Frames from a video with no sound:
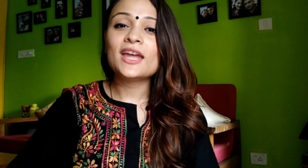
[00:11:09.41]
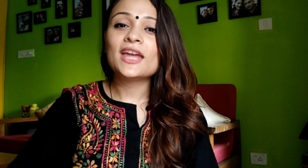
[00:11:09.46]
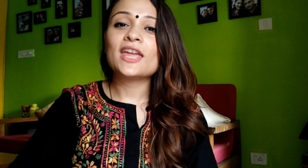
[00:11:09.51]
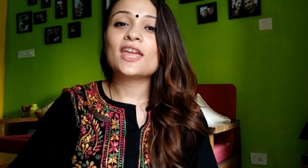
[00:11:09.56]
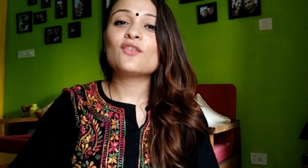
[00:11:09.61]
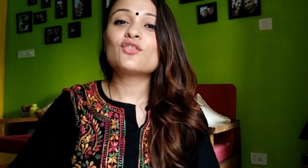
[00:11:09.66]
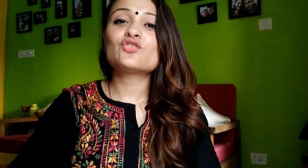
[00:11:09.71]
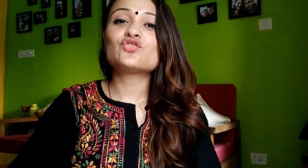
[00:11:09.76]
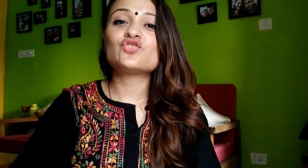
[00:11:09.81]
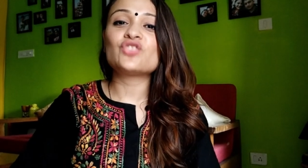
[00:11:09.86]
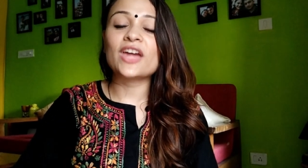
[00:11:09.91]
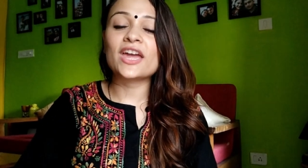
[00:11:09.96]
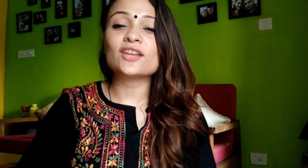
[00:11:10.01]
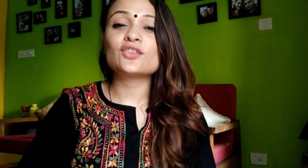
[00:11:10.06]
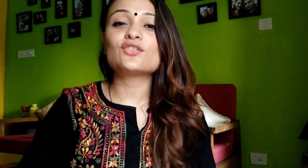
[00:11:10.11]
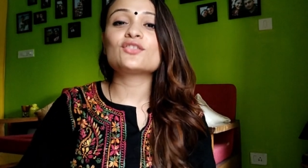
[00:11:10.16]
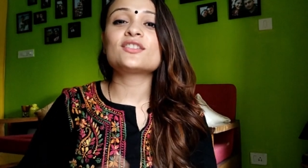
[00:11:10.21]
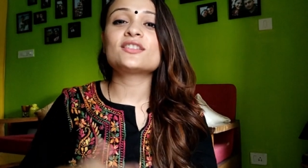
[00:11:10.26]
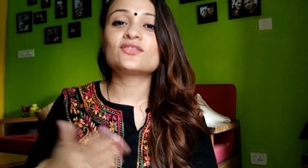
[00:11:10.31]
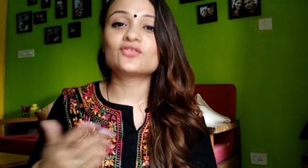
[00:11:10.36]
he was trying
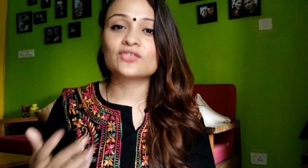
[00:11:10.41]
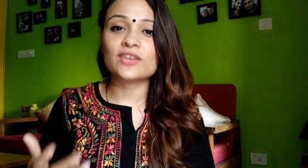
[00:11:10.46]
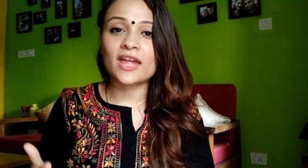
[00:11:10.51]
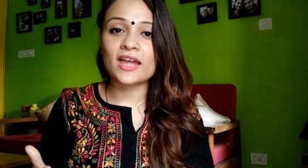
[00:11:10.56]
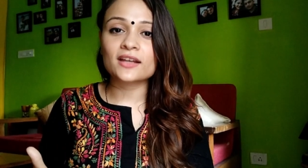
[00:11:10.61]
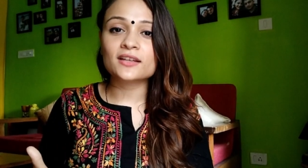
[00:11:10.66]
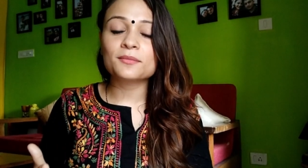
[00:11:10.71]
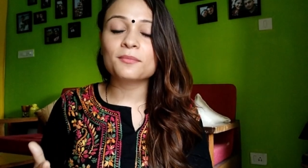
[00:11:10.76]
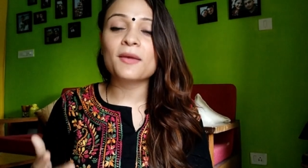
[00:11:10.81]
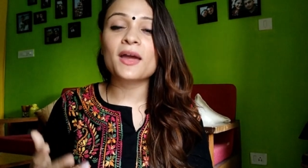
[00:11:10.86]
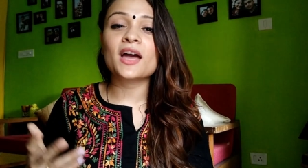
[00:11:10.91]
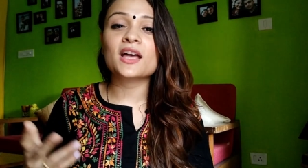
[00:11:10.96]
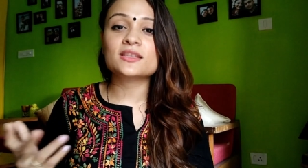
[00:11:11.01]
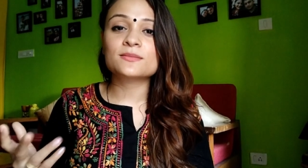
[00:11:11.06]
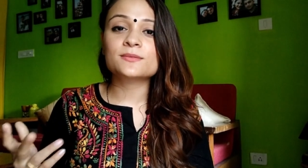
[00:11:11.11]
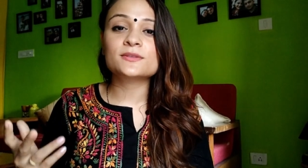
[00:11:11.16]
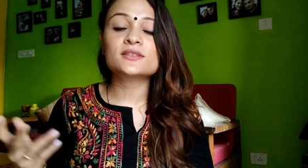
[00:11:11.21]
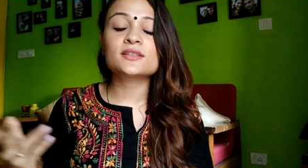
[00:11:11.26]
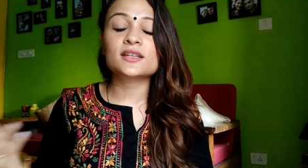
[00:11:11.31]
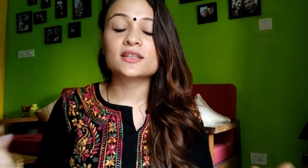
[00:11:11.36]
to distract my
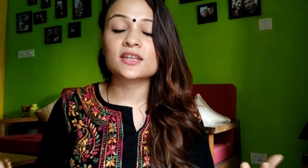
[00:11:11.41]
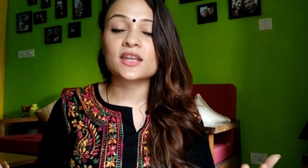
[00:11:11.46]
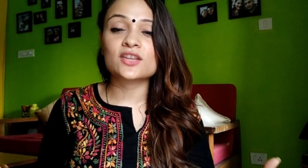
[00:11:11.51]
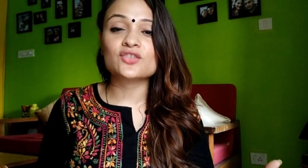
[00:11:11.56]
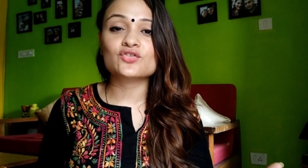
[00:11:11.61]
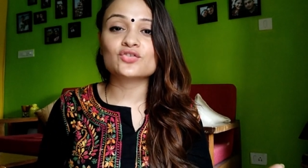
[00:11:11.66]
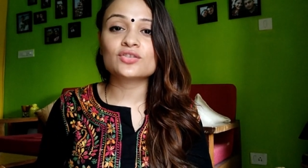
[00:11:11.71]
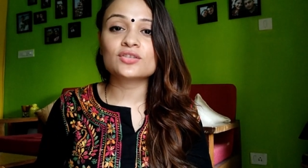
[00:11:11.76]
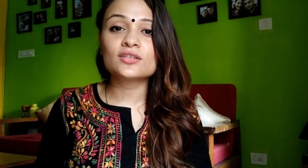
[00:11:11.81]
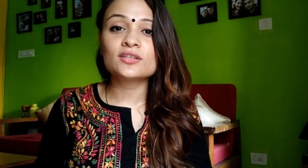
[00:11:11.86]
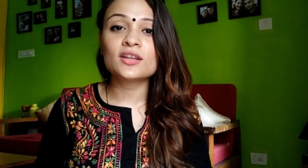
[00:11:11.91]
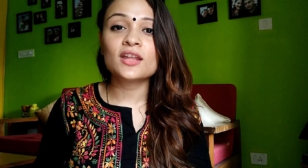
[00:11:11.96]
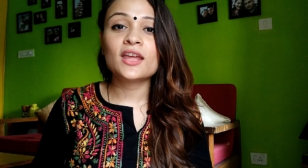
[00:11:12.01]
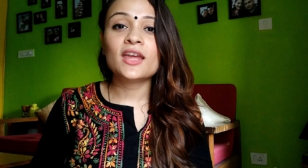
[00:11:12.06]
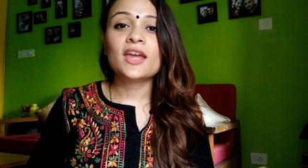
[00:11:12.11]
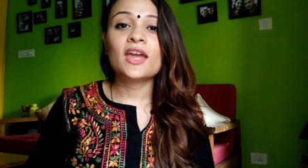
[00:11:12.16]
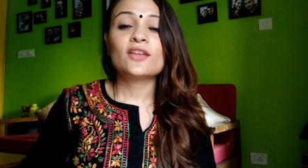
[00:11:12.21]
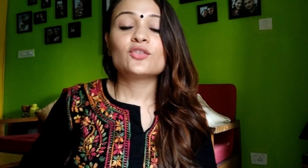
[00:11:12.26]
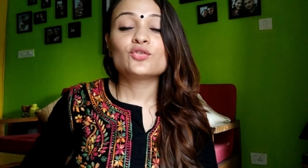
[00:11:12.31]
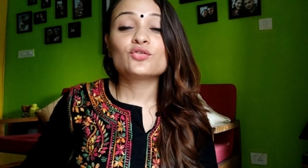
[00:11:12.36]
husband's attention
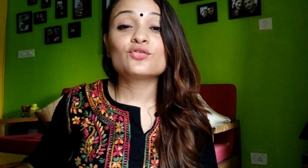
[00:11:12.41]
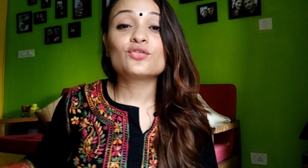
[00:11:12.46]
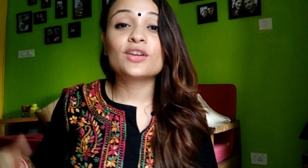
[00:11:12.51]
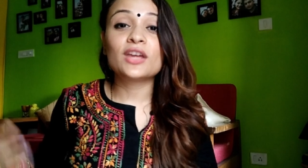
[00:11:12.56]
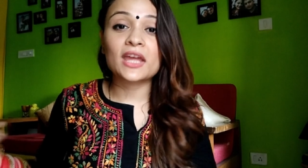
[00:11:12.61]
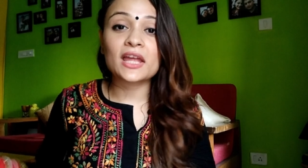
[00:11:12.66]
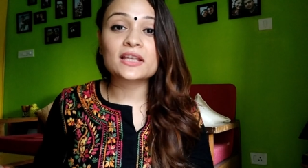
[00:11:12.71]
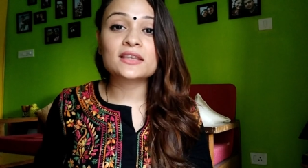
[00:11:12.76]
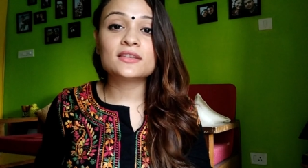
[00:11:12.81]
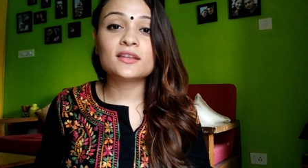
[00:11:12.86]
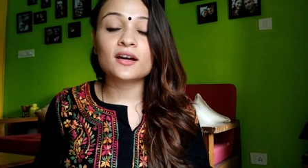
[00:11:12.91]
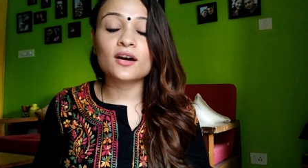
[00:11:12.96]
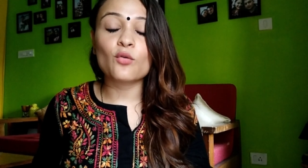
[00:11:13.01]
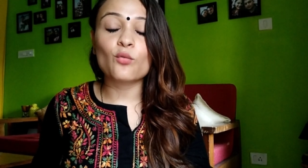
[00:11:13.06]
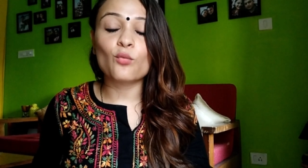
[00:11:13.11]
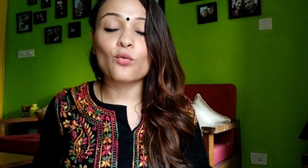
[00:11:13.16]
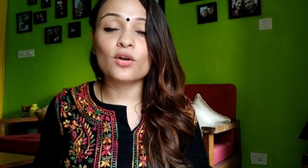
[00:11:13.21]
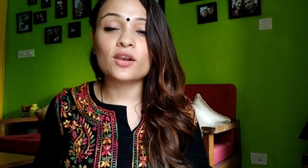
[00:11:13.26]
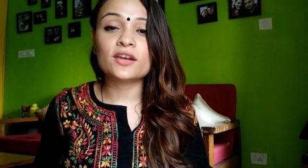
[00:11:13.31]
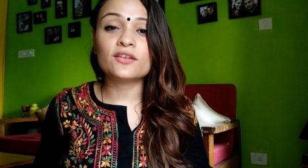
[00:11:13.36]
to get the
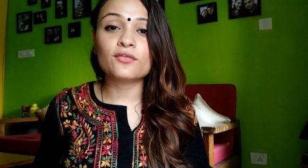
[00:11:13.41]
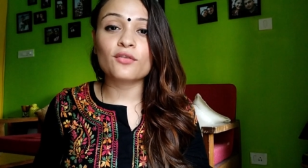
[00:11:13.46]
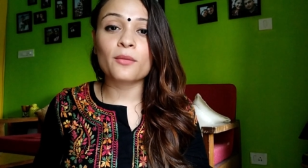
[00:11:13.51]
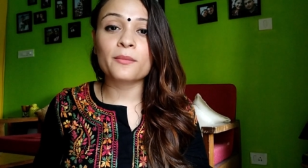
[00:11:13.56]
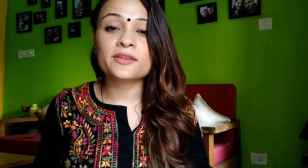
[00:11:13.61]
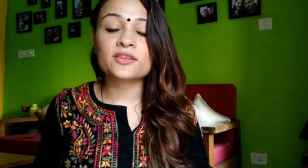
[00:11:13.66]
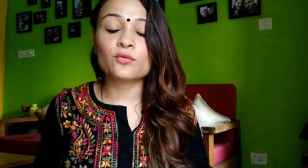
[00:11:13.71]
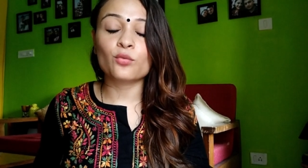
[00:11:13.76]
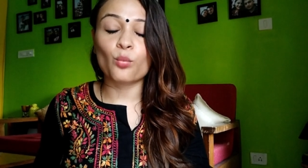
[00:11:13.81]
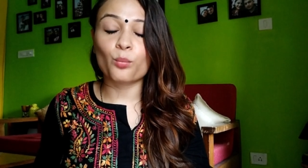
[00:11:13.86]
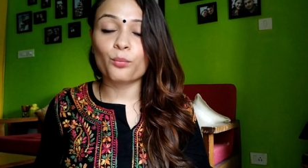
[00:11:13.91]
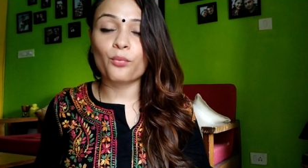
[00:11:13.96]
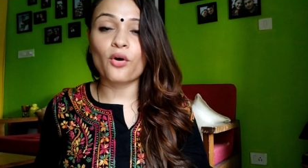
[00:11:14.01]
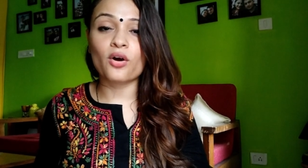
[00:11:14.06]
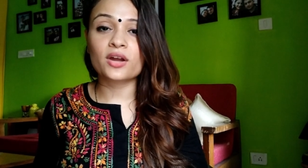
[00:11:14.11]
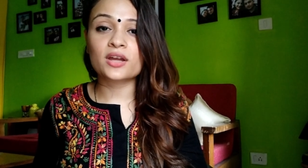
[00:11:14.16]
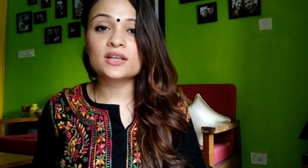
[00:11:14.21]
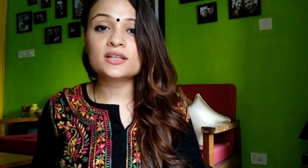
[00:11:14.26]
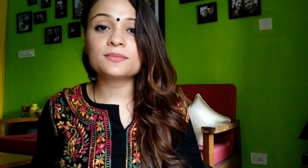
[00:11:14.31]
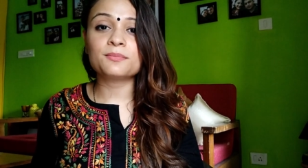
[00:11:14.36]
wallet from his
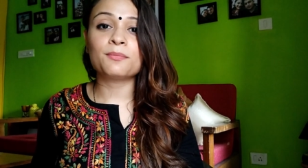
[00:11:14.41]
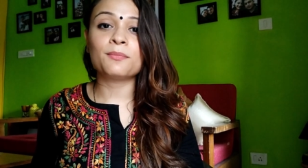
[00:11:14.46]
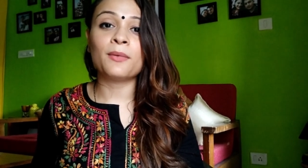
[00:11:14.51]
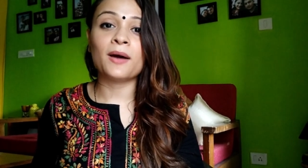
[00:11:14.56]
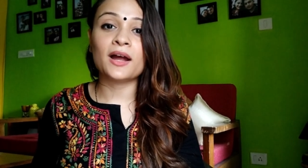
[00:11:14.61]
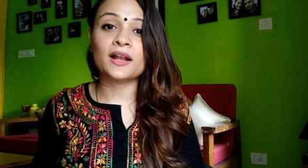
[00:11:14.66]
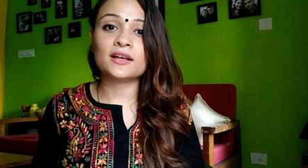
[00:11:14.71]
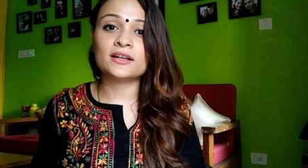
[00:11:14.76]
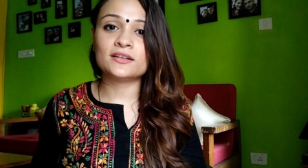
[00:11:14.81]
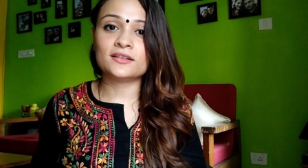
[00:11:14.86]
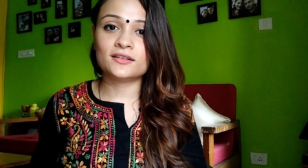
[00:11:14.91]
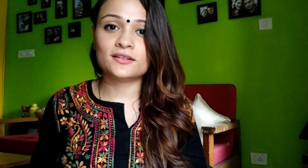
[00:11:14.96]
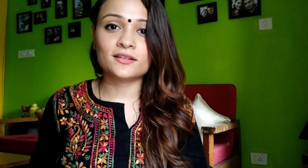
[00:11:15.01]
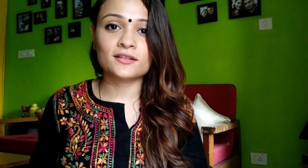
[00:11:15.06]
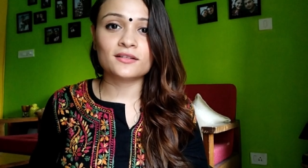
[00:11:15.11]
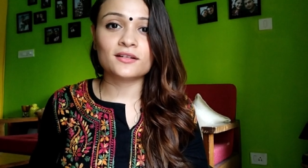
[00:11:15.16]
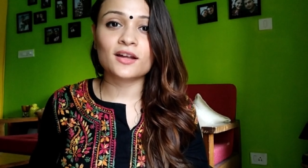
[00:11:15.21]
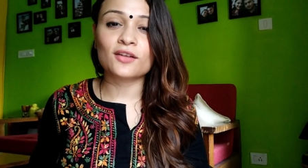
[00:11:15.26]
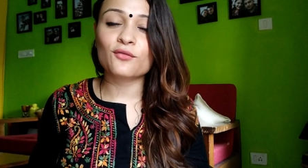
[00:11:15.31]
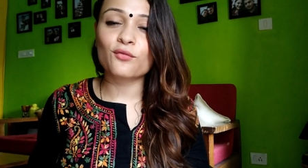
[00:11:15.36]
pocket, but
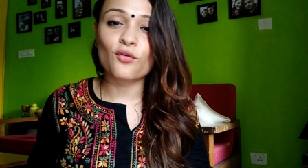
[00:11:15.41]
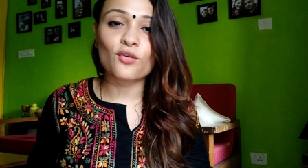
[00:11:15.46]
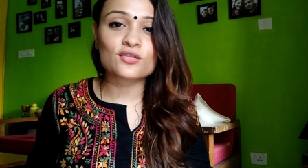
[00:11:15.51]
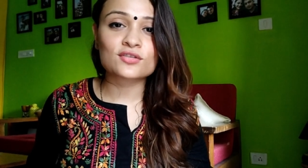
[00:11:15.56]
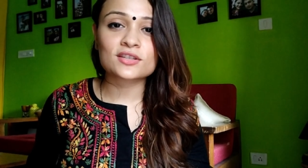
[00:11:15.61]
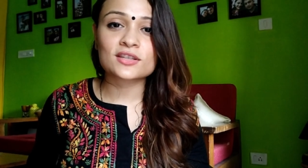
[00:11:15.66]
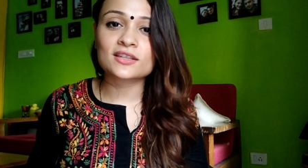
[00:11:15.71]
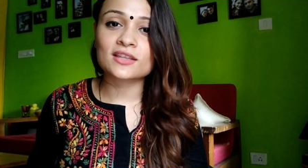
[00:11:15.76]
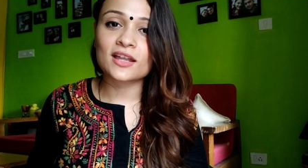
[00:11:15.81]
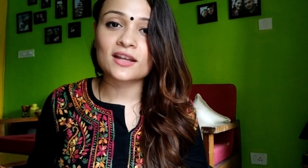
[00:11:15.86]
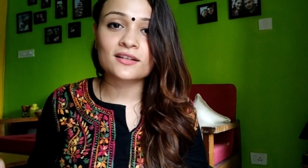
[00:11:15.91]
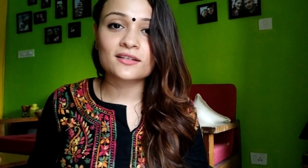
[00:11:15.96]
unfortunately